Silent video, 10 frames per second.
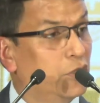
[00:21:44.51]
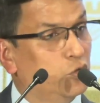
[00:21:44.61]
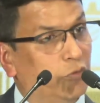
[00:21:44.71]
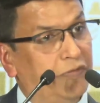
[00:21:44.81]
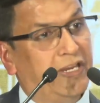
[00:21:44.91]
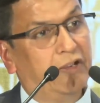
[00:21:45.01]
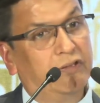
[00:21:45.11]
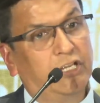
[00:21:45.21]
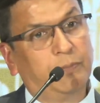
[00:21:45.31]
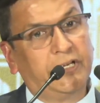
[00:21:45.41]
So we have
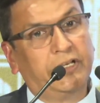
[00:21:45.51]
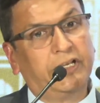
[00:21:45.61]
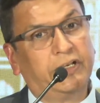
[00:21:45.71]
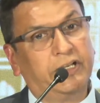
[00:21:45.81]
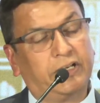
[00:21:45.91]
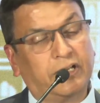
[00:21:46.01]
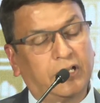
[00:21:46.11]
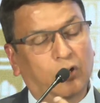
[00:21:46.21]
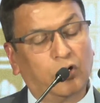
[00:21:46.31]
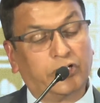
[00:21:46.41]
the immediate data,
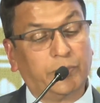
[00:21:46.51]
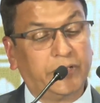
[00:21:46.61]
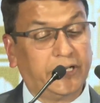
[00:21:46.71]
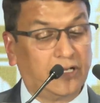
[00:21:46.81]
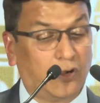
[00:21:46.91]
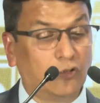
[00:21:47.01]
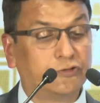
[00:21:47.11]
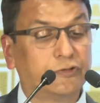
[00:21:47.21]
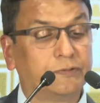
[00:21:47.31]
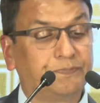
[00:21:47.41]
long-term data also.